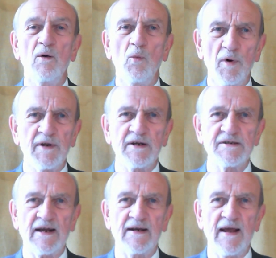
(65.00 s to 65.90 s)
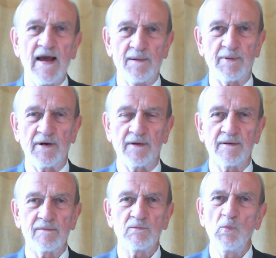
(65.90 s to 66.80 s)
What exactly happened?
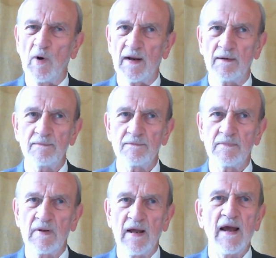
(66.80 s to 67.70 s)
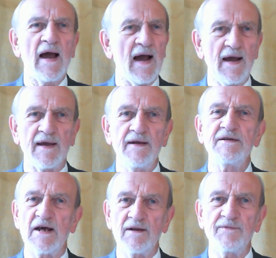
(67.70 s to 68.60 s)
Well, I
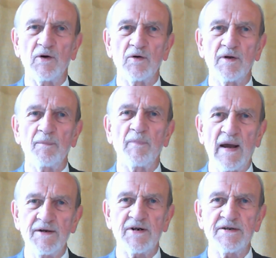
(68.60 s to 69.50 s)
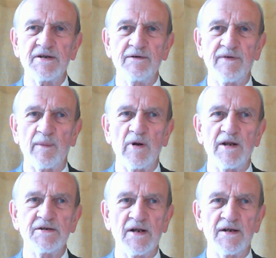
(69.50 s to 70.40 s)
telephoned my trusted family
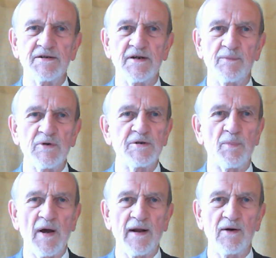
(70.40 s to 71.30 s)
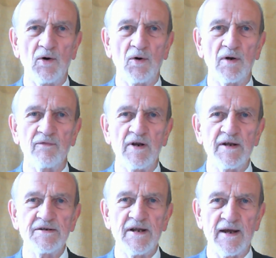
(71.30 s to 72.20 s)
solicitor, Mr. Brian Hall of
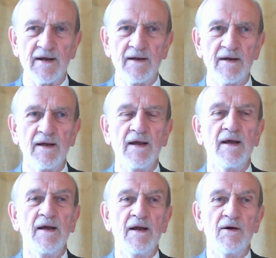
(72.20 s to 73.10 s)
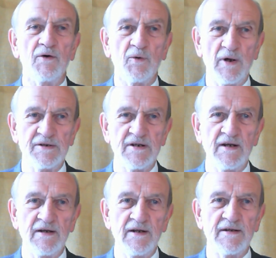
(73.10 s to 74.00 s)
Leeds Day,
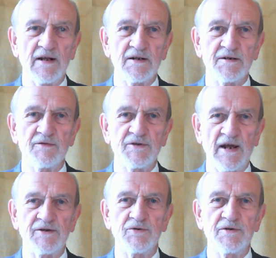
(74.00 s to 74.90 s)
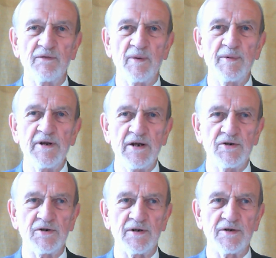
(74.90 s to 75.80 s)
requesting details of statutes of
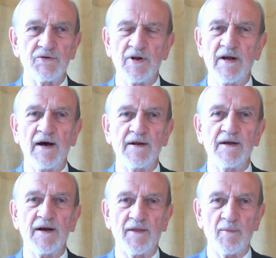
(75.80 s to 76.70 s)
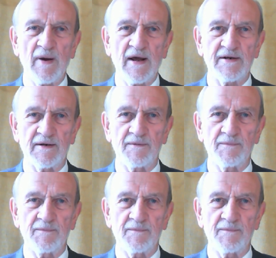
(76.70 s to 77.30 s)
limitations regarding another matter.